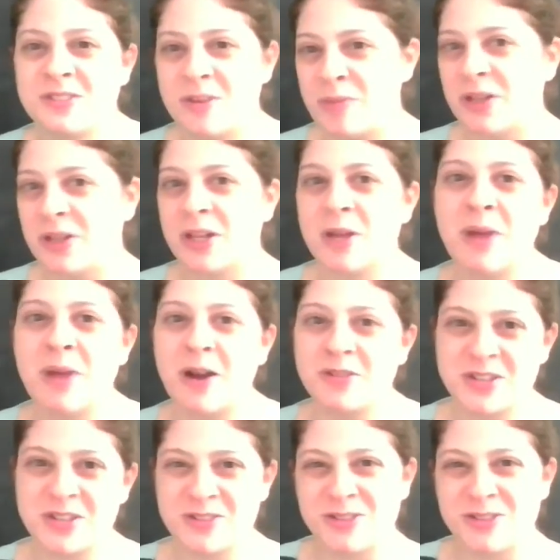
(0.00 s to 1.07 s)
a bit like a mouse
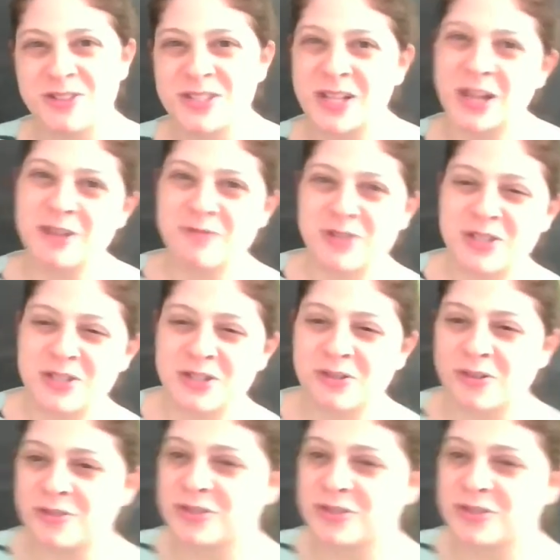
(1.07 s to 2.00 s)
under your skin, which is a gross